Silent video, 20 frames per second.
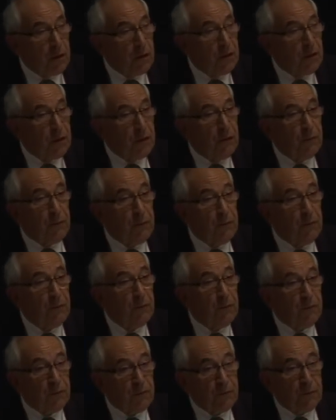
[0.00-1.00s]
the,
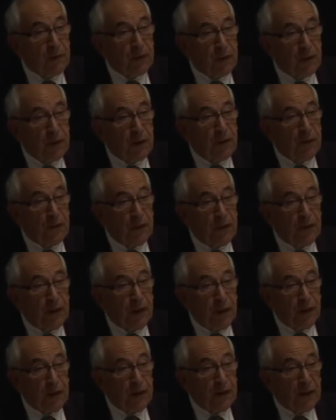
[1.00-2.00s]
in the
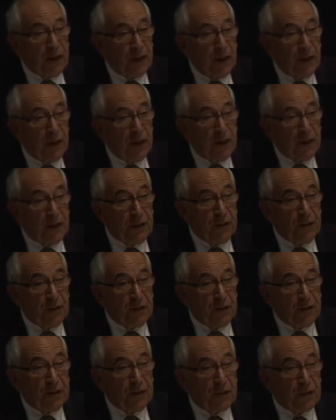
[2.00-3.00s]

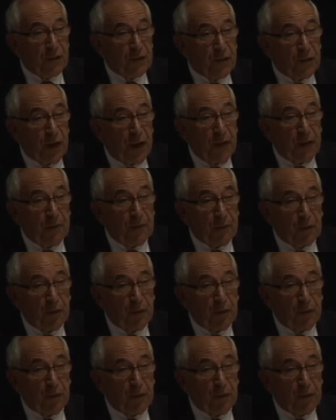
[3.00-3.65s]
80s described